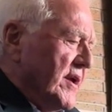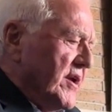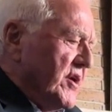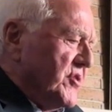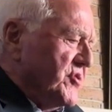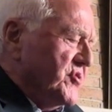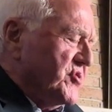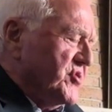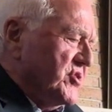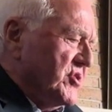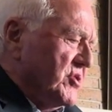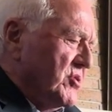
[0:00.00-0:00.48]

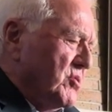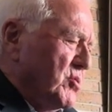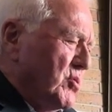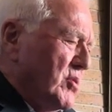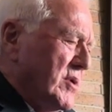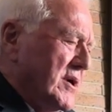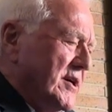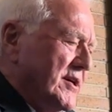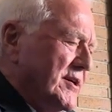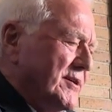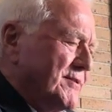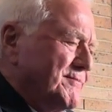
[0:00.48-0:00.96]
So
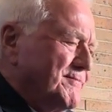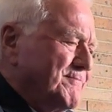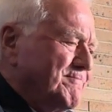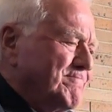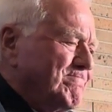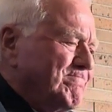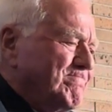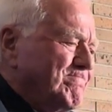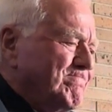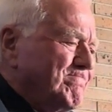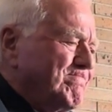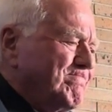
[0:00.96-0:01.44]

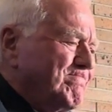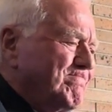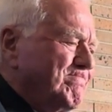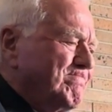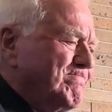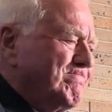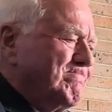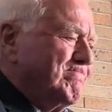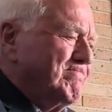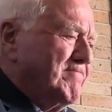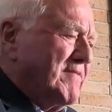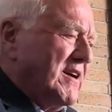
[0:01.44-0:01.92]

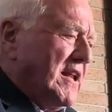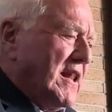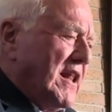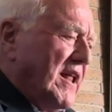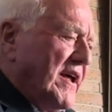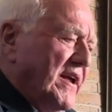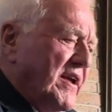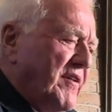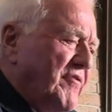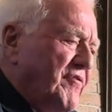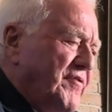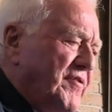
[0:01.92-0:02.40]
my
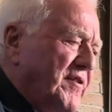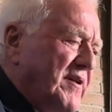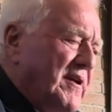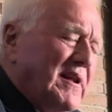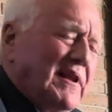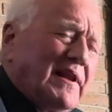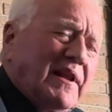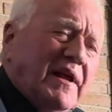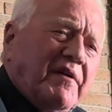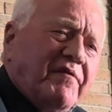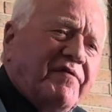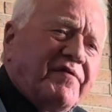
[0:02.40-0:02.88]

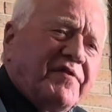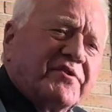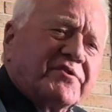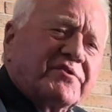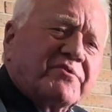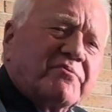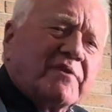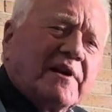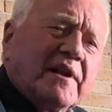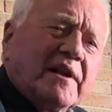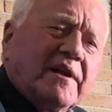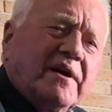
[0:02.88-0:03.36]
life is
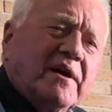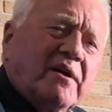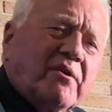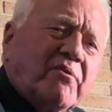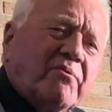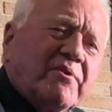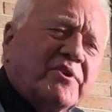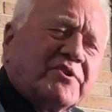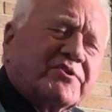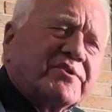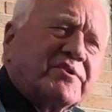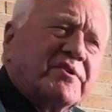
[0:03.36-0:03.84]
really a
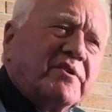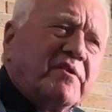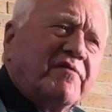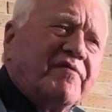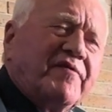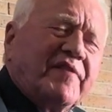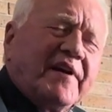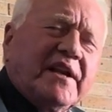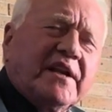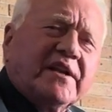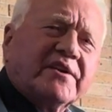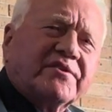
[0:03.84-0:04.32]
question of
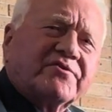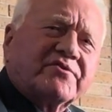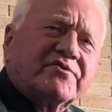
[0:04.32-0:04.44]
fate and